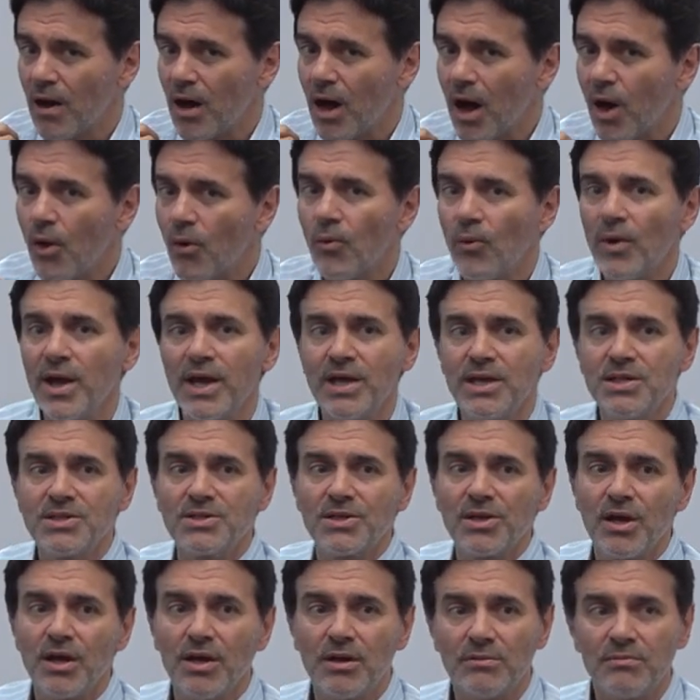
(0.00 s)
our
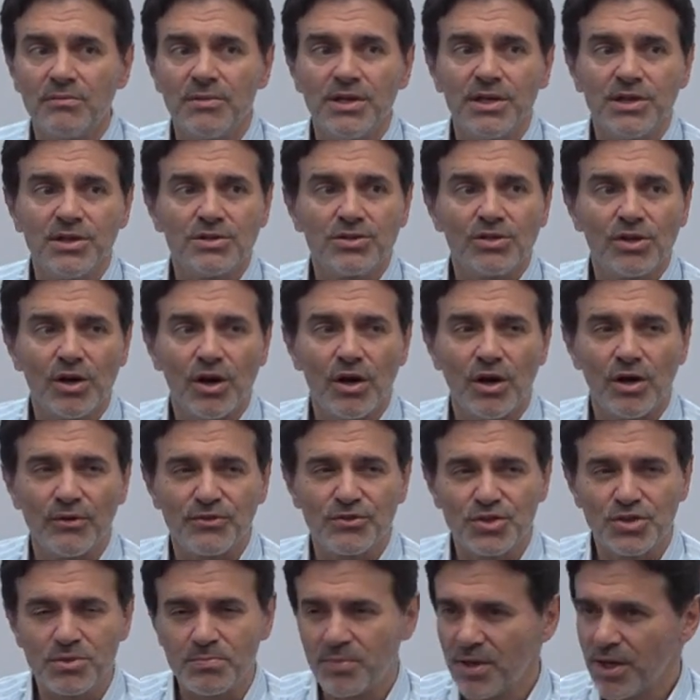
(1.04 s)
ways and means of
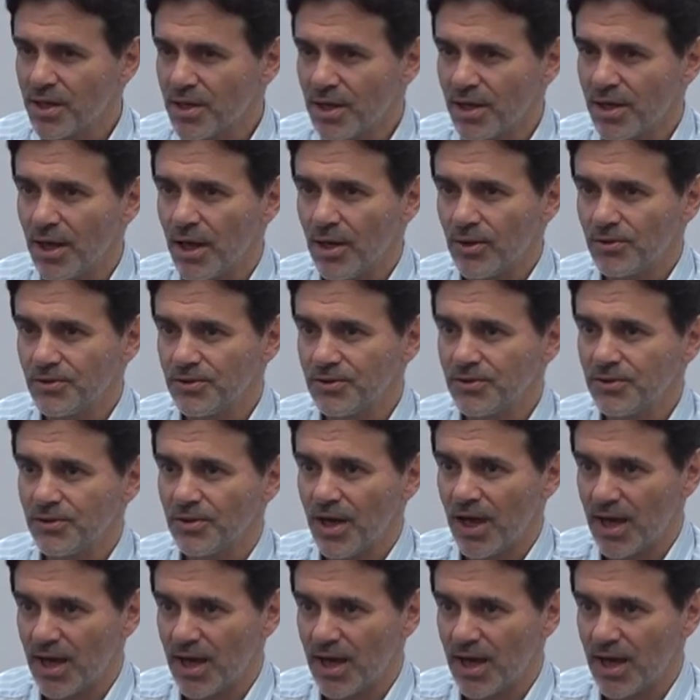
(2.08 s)
speaking out.